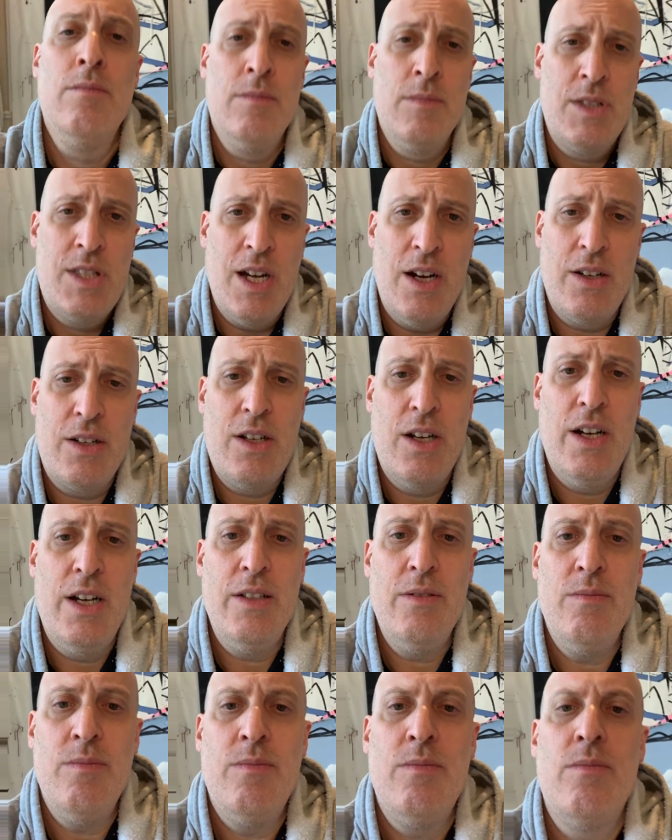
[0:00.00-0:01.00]
Sound
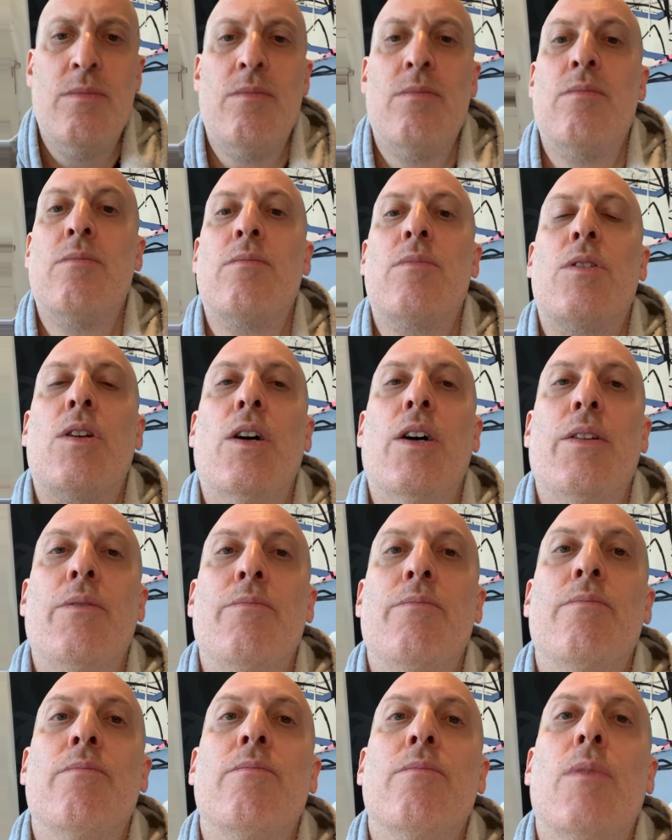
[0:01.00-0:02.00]
good?
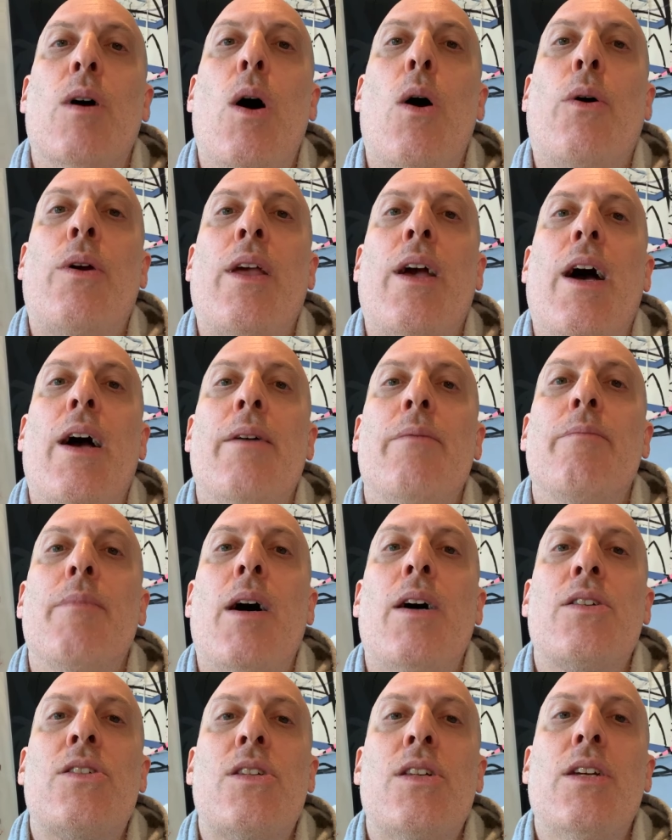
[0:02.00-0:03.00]
Good. Okay.
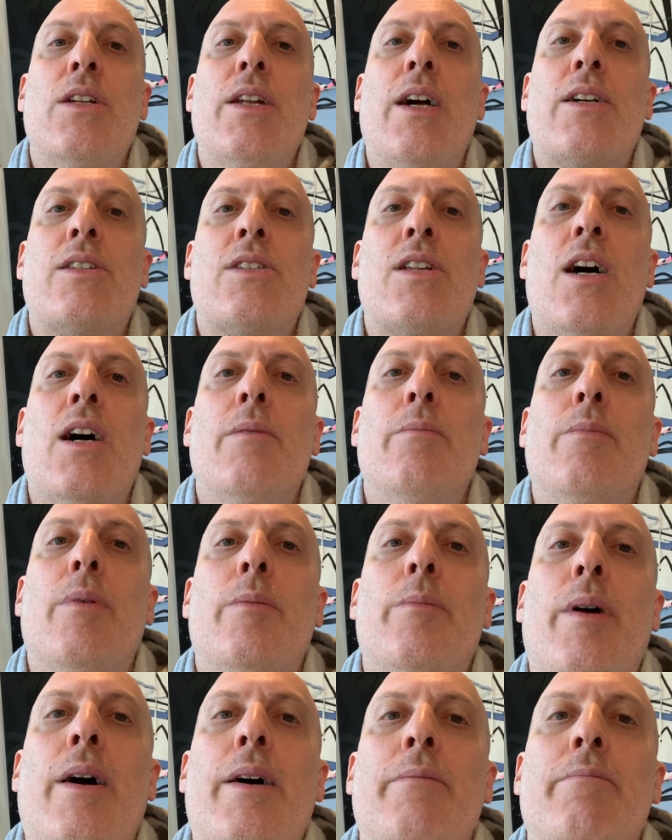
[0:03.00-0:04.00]
I'll see you next time.
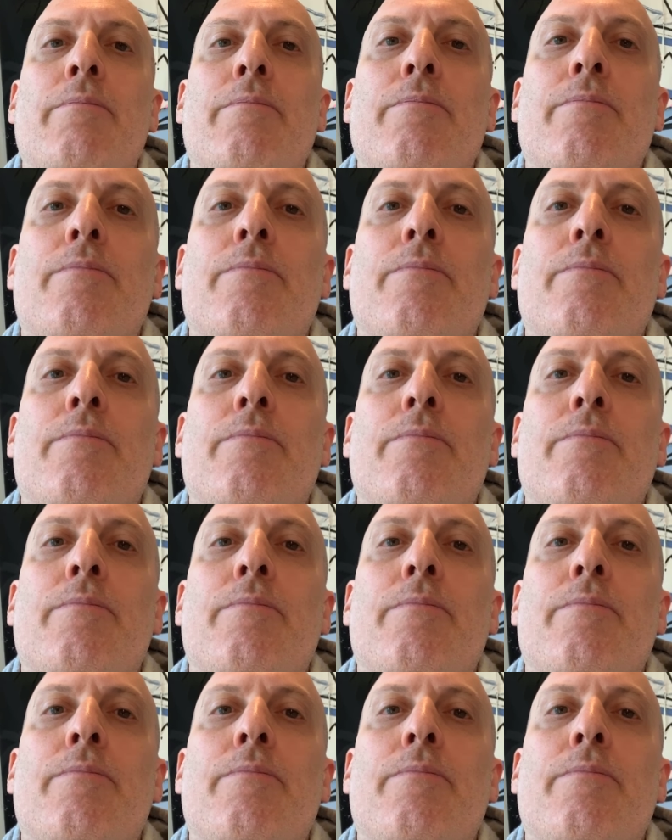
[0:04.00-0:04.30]
Bye-bye.